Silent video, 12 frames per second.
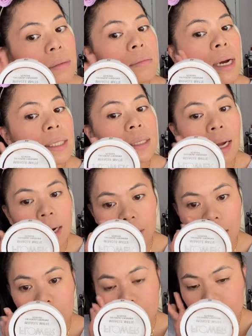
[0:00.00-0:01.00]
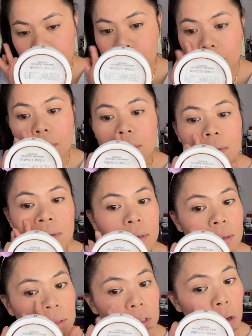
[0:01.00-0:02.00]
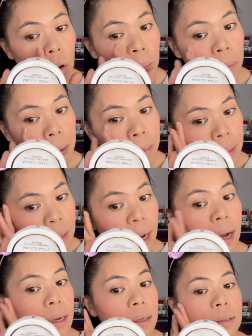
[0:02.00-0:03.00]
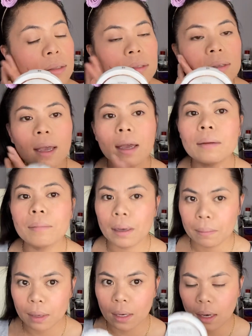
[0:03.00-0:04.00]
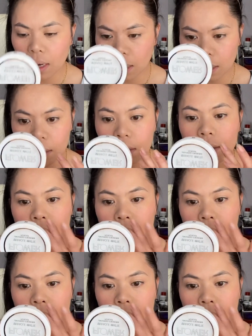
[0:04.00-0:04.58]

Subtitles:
mascara to complement the eyes. And maybe a